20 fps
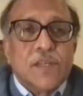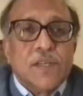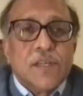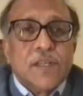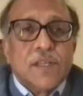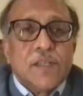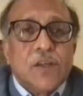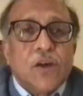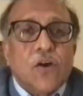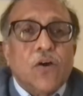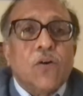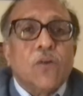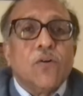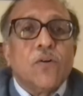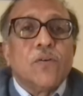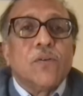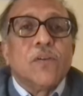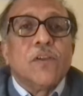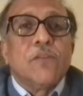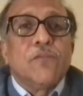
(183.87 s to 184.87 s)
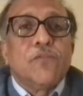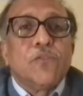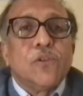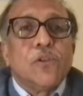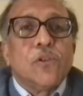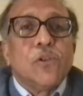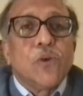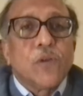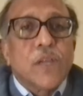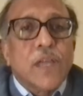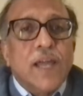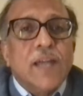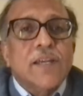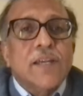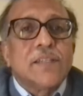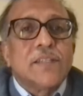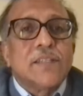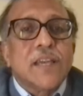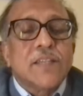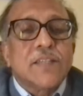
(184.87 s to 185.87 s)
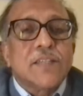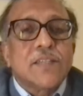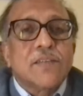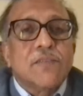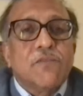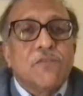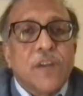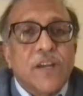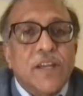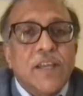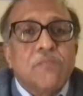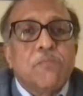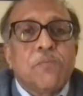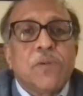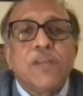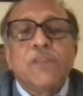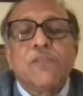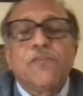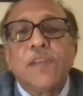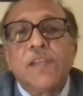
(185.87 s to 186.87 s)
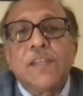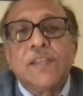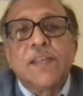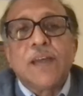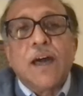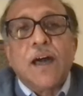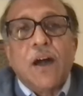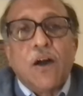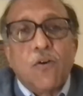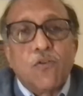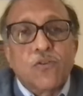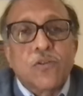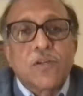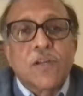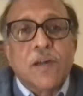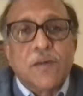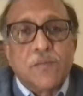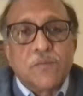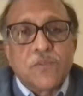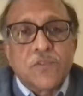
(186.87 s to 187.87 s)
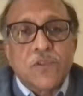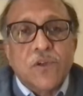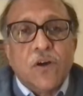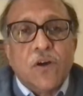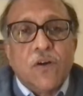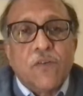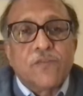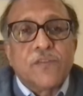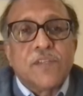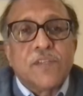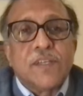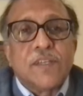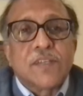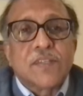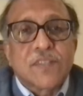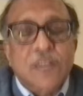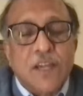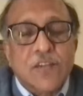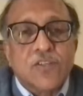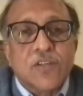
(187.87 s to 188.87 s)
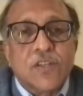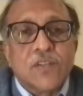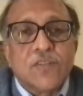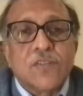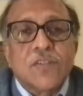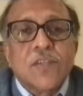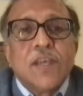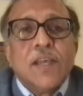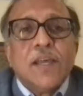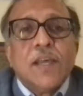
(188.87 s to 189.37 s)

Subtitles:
Now, if you look at just very briefly the outcomes of the discussions,